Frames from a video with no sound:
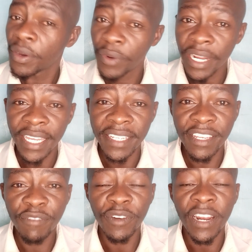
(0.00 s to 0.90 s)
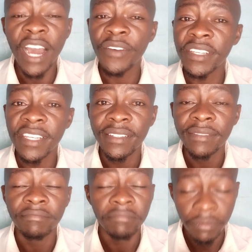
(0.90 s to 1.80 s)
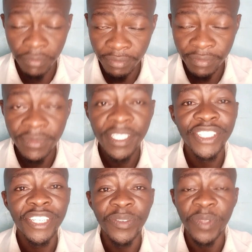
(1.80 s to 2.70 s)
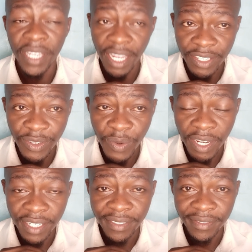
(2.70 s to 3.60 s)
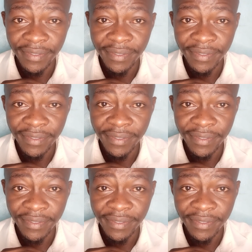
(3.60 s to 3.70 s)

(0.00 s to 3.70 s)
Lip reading: What I can say for now is that, see you in the next one.